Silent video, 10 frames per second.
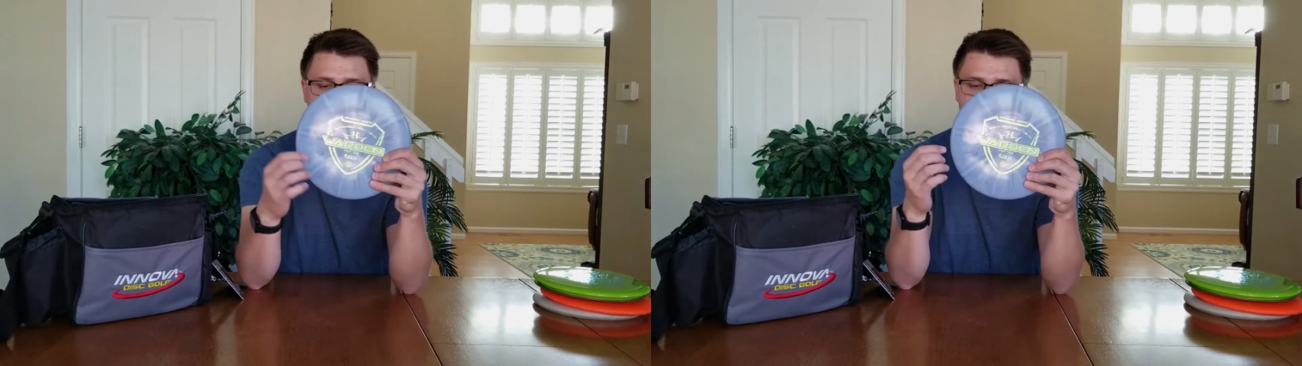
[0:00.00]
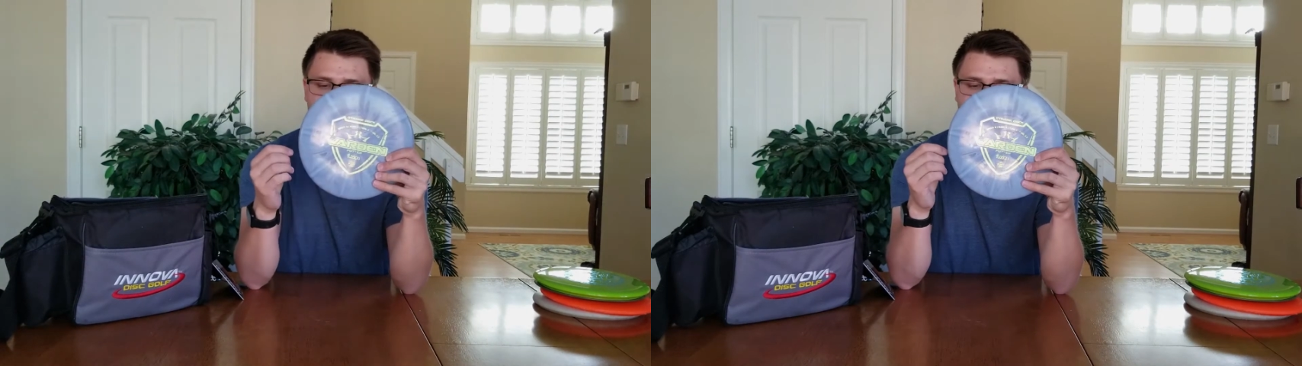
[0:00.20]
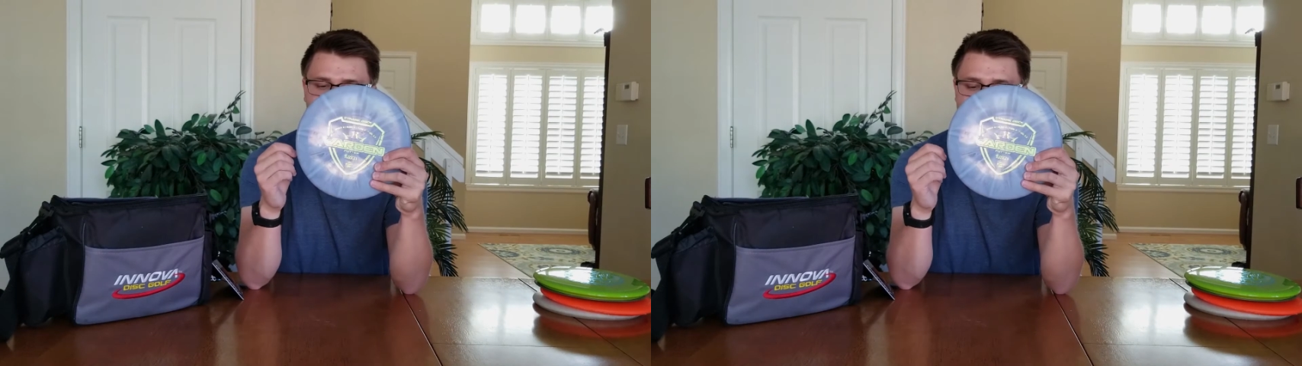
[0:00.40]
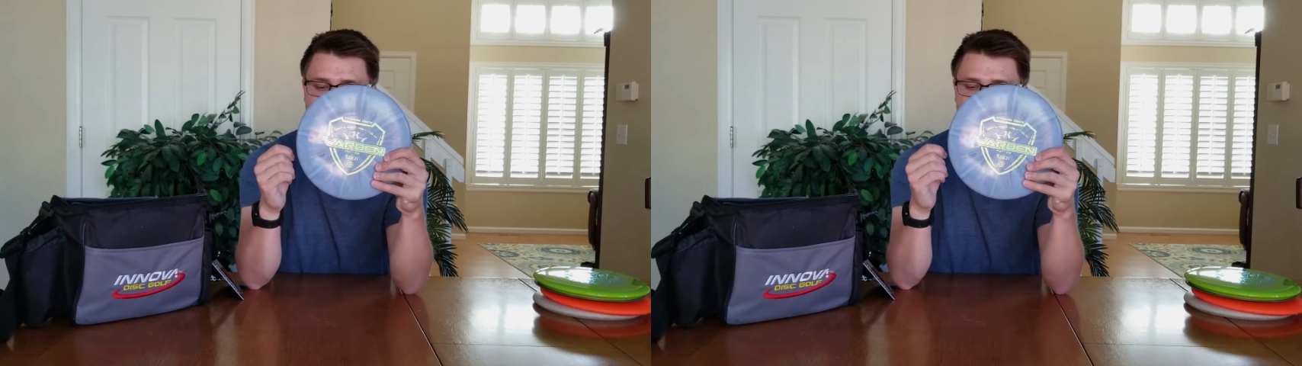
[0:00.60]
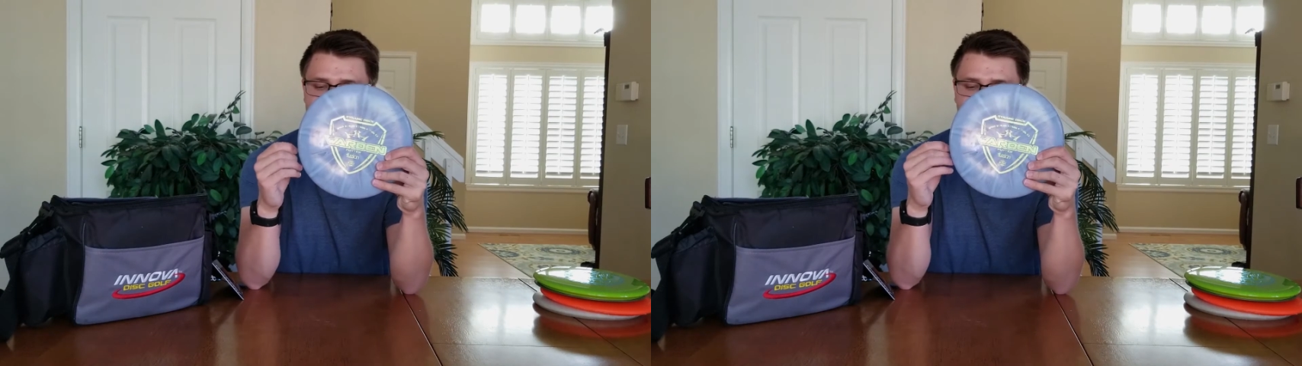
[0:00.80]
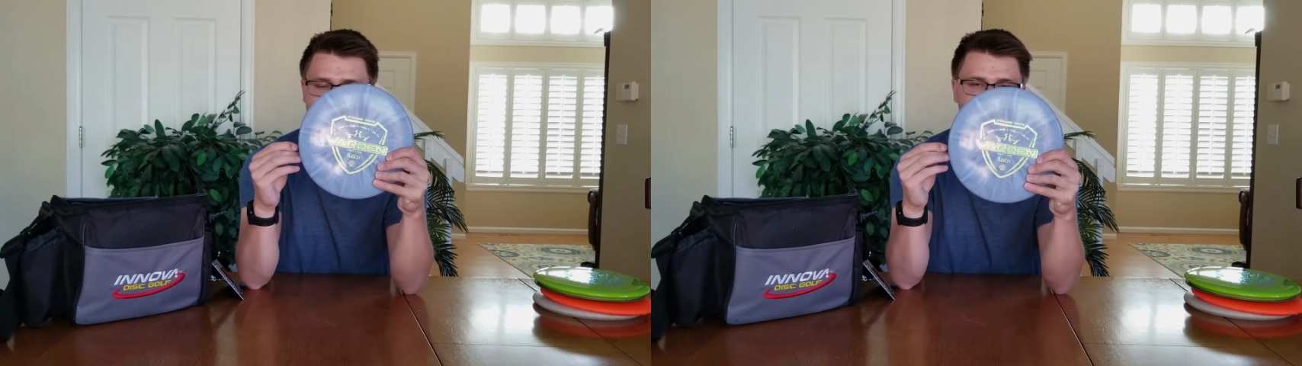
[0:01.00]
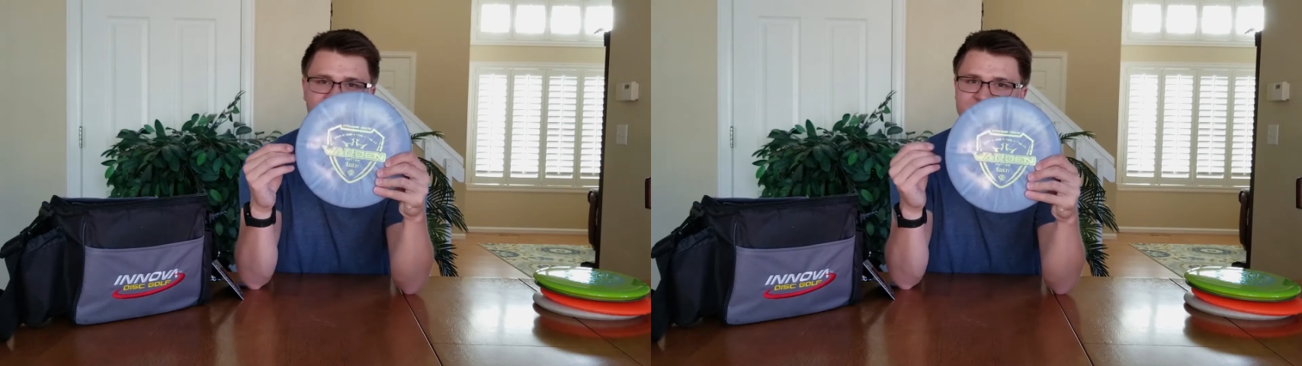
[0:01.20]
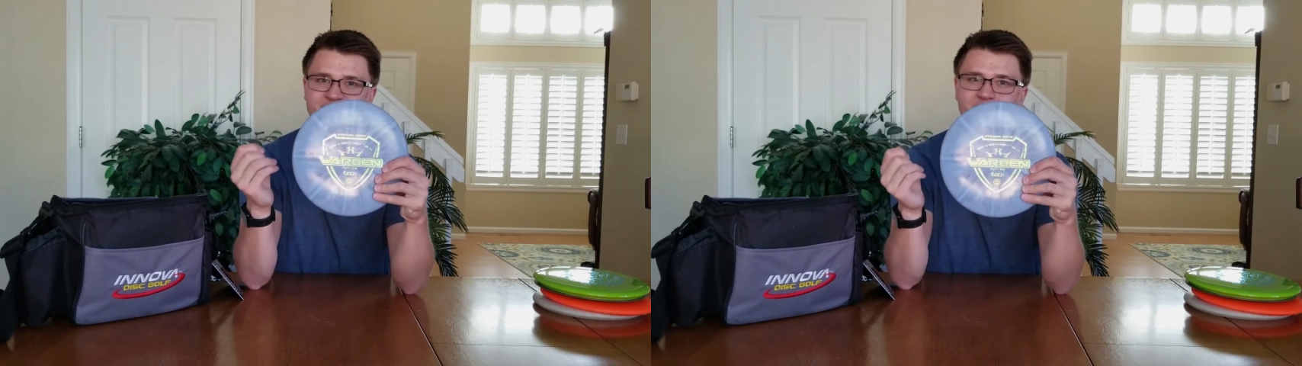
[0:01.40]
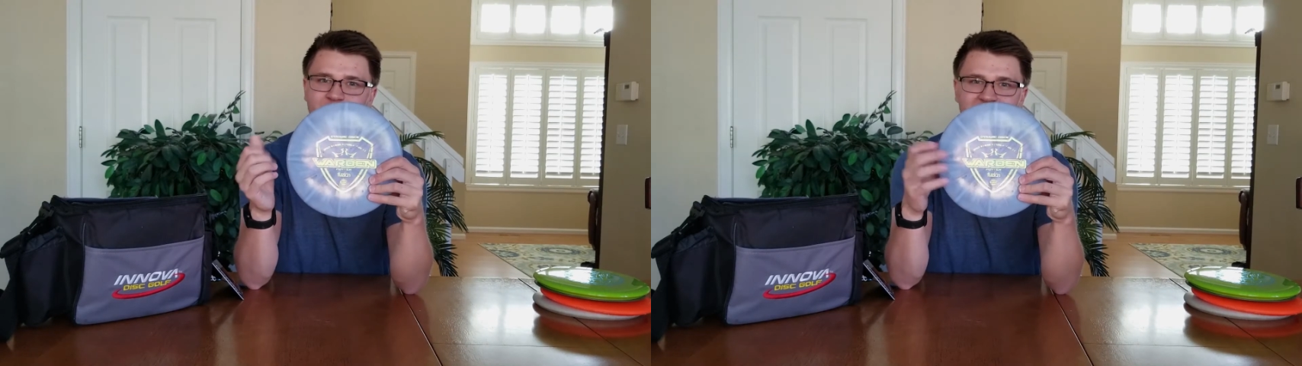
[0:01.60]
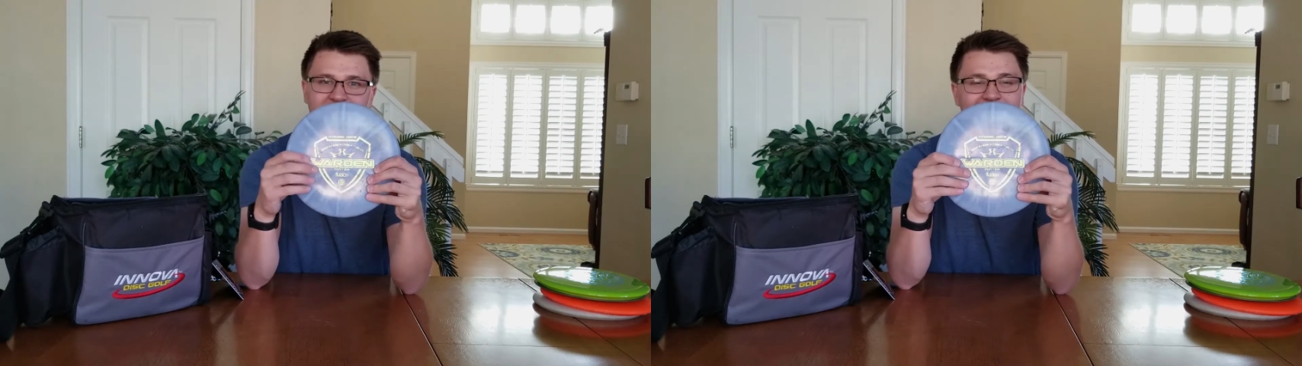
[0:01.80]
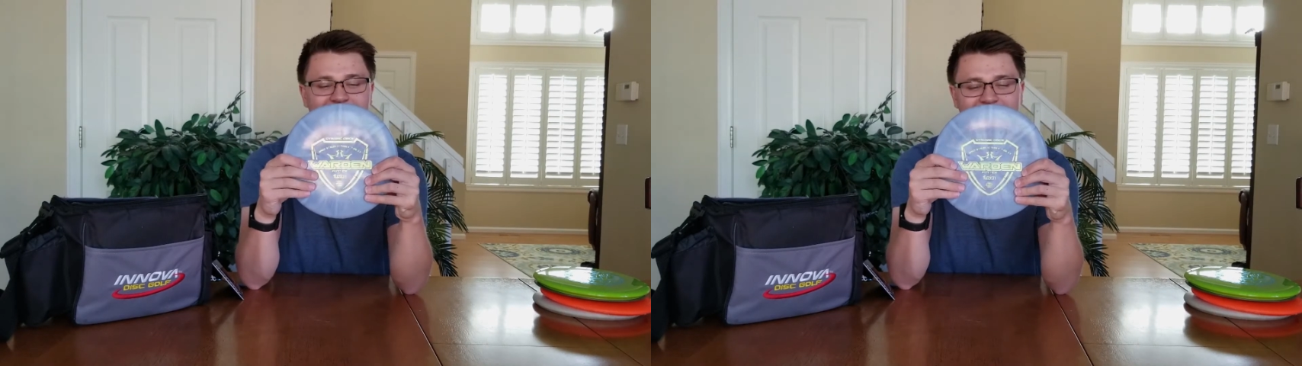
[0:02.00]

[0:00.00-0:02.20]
damage is from me.